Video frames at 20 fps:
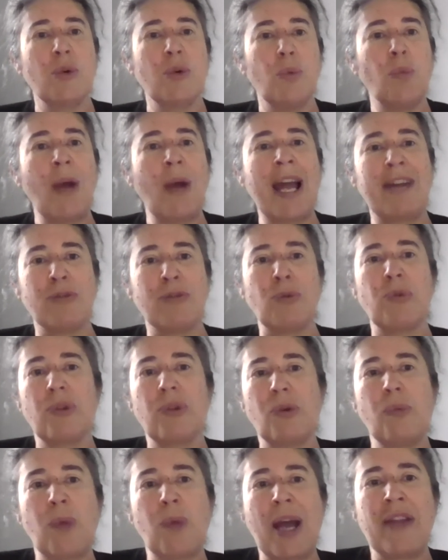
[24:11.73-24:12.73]
where
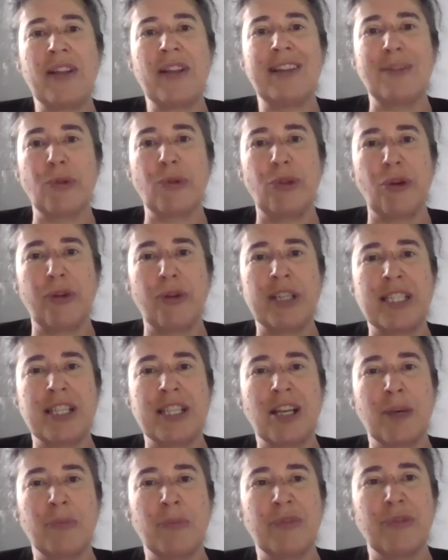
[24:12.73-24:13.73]
where this authority
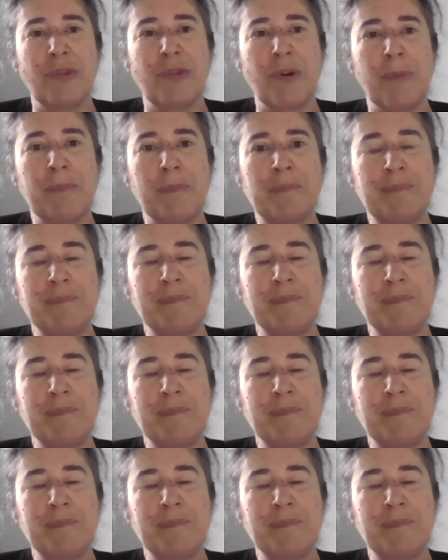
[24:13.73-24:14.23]
comes from